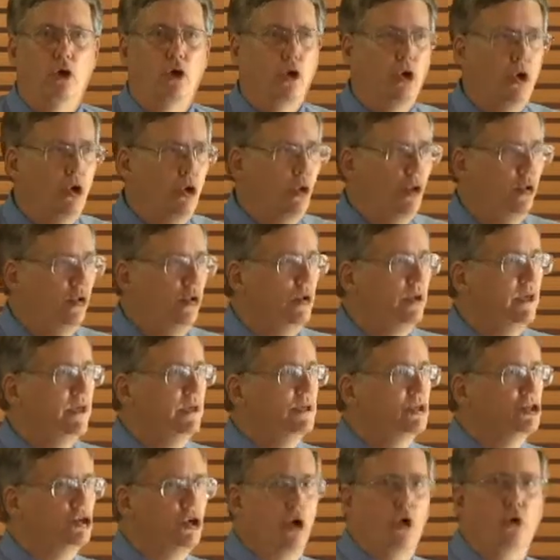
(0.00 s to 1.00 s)
Who
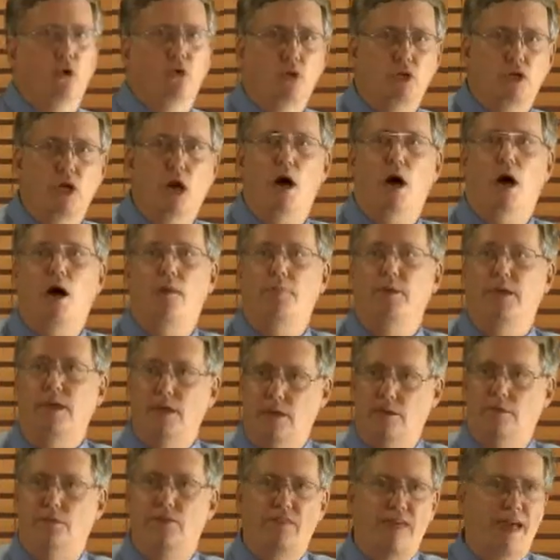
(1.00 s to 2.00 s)
is on top
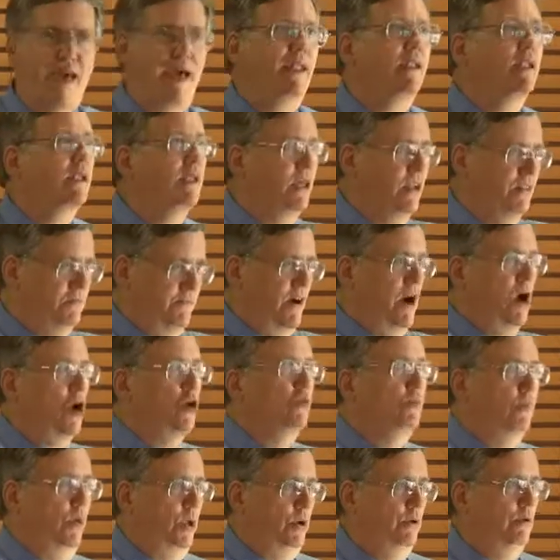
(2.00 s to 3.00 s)
in that
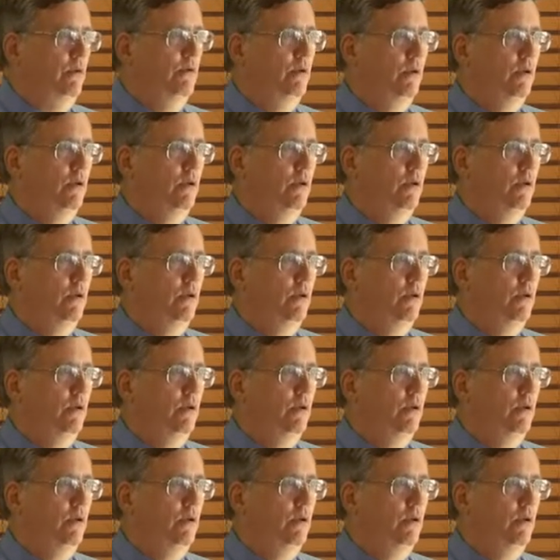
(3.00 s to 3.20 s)
environment?